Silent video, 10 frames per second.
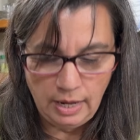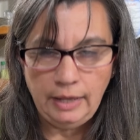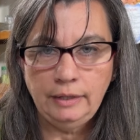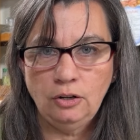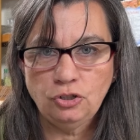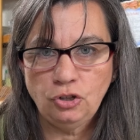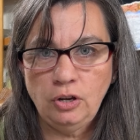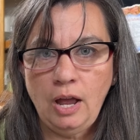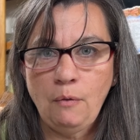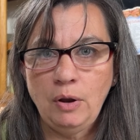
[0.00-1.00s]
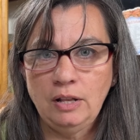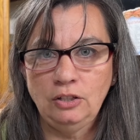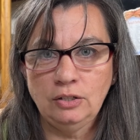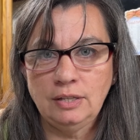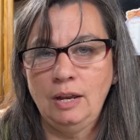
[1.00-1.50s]
and then I'll show you how what it
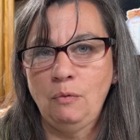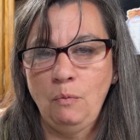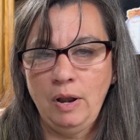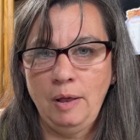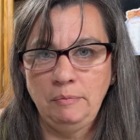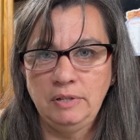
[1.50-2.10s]
looks like when I'm